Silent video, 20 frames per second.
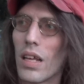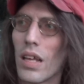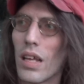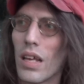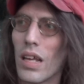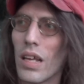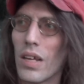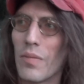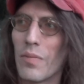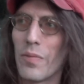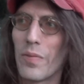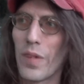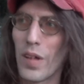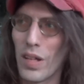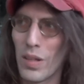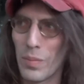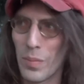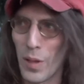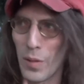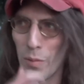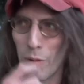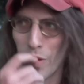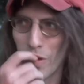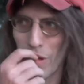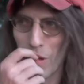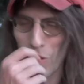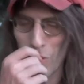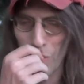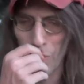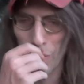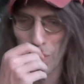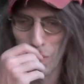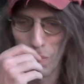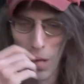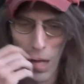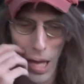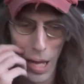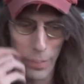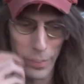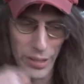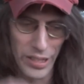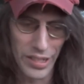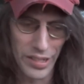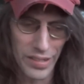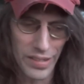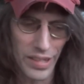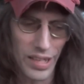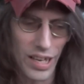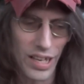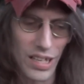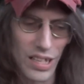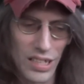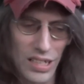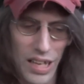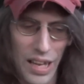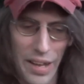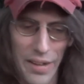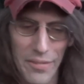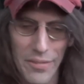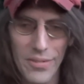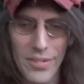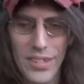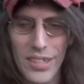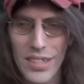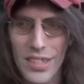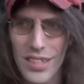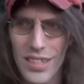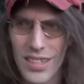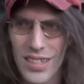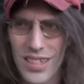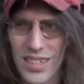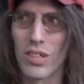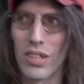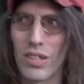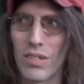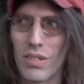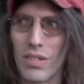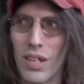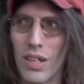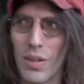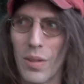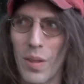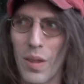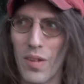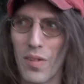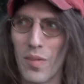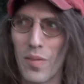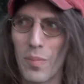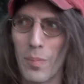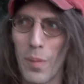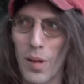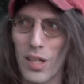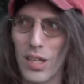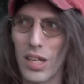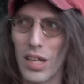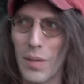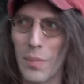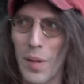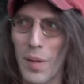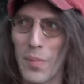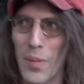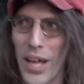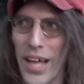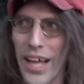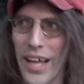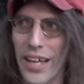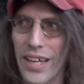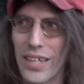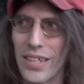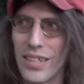It filled me with such happiness that I didn't have this monkey on my back.